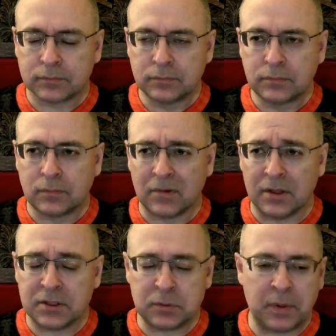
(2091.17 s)

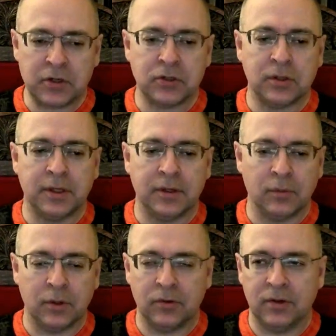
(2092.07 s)
especially when you're
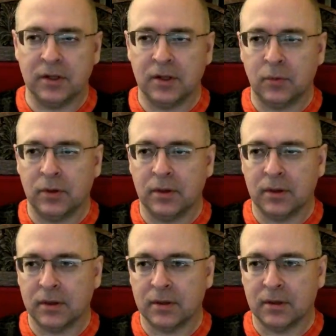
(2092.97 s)
dealing with
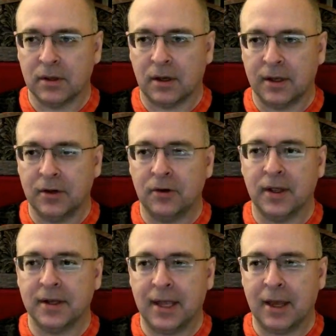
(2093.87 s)
internet
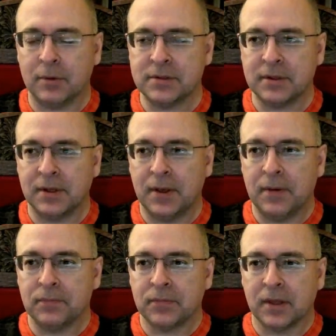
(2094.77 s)
gammas,
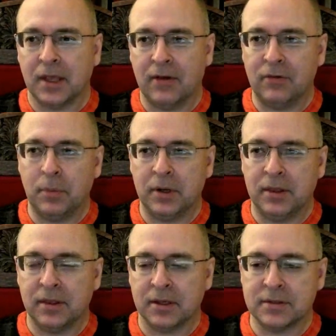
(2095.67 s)
everybody
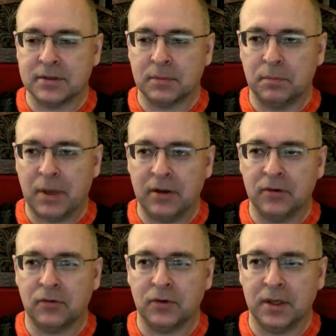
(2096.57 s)
thinks pedantry
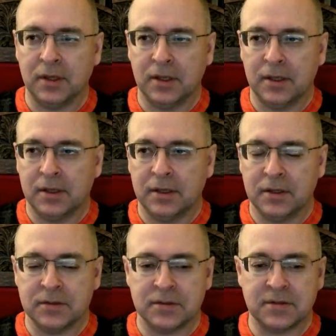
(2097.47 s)
is a
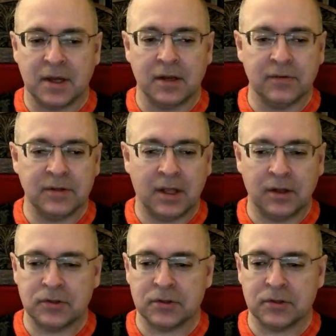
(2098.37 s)
sign of intelligence.